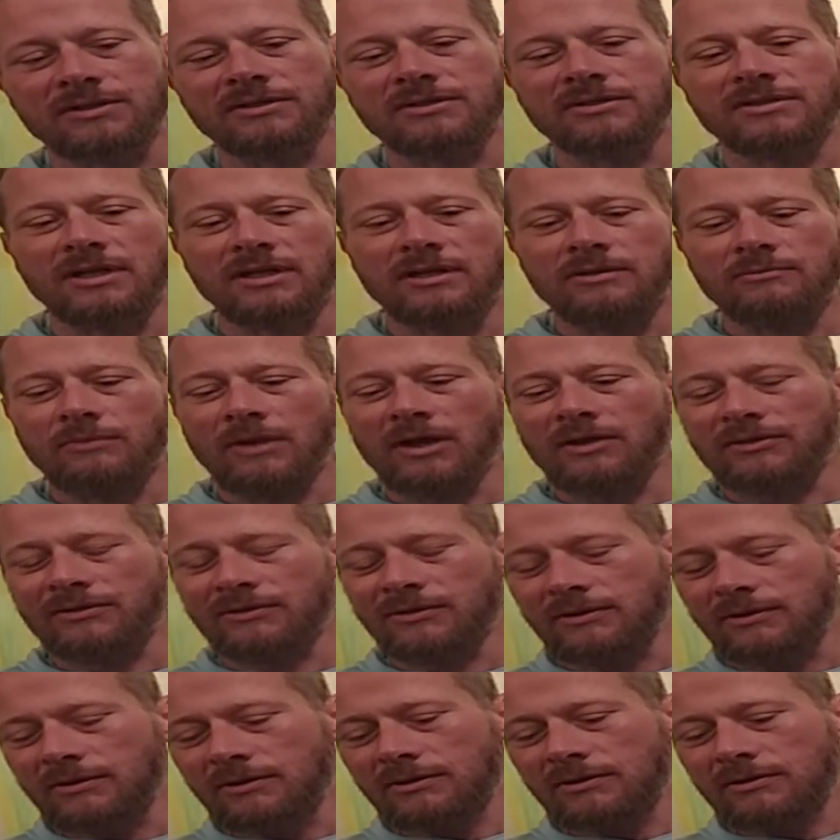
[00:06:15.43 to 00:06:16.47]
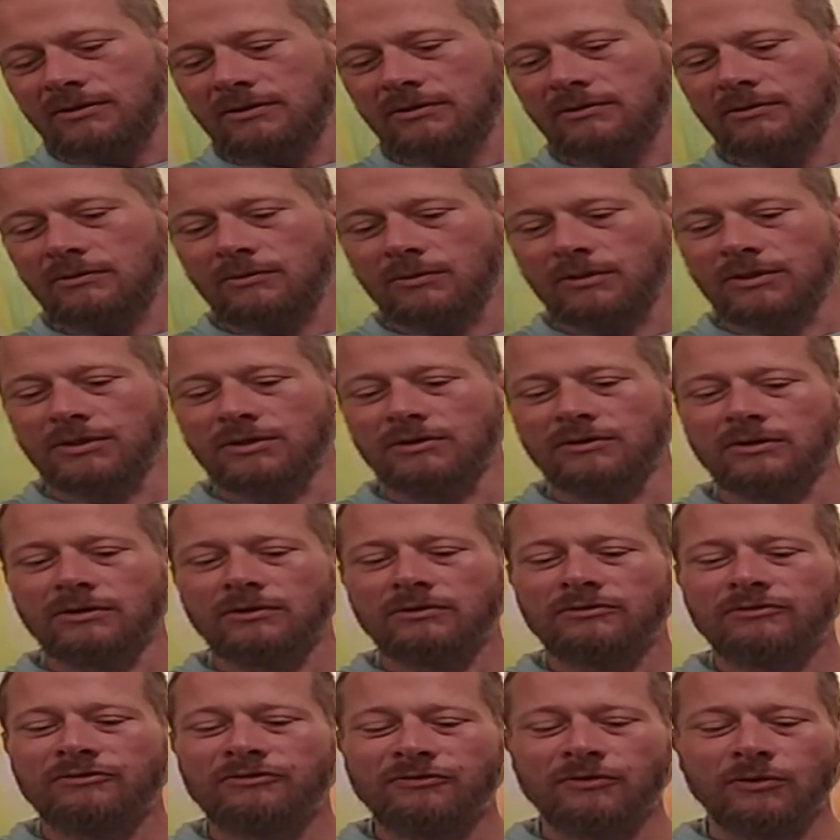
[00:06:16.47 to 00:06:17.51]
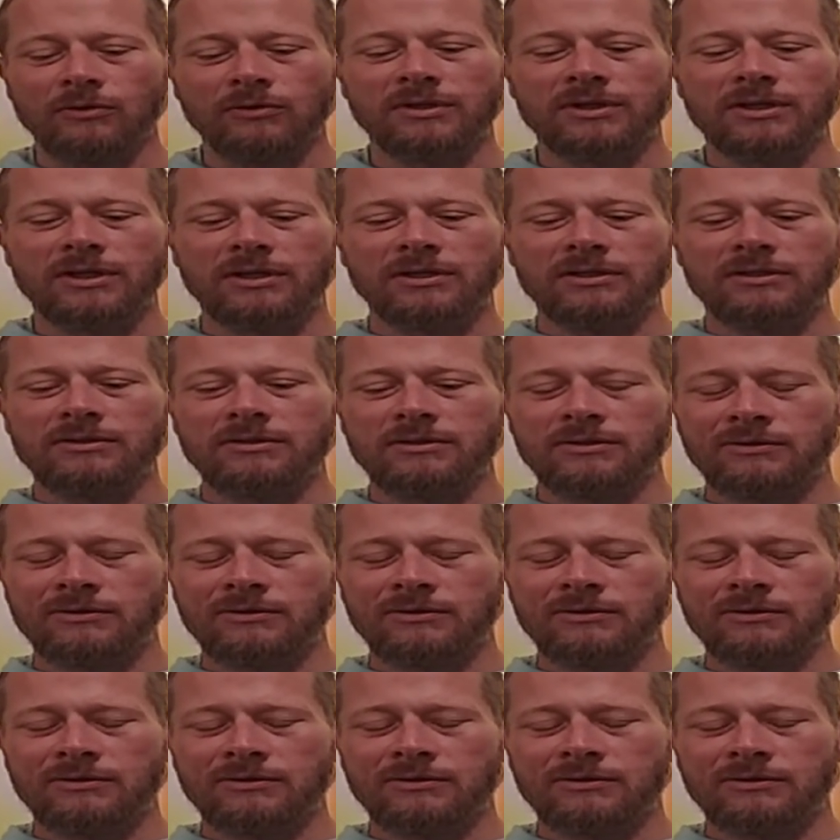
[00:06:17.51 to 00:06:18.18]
same method where you're fully in,